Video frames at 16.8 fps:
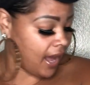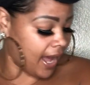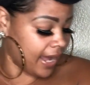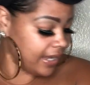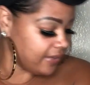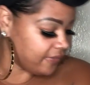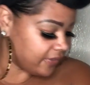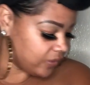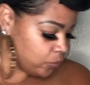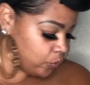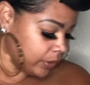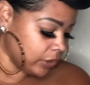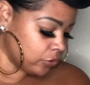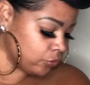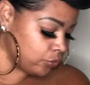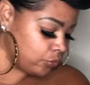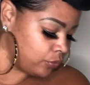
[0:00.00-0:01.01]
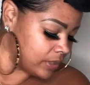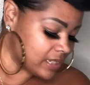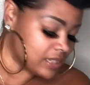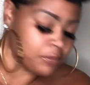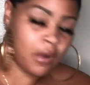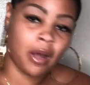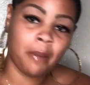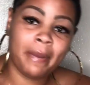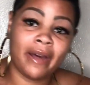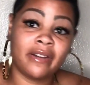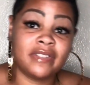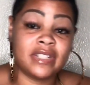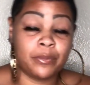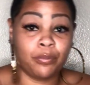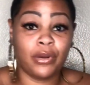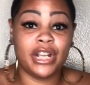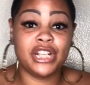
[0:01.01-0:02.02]
I even went through a small bout of
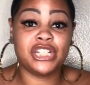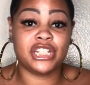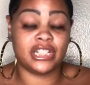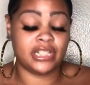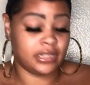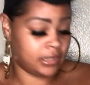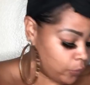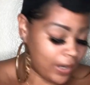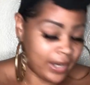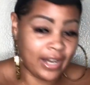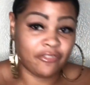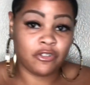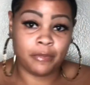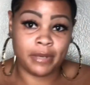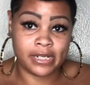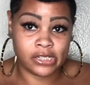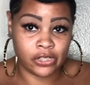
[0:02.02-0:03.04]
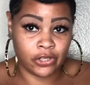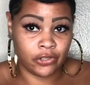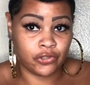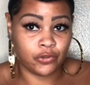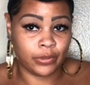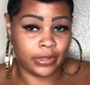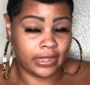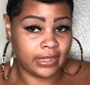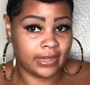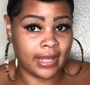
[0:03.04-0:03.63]
depression right after my surgery.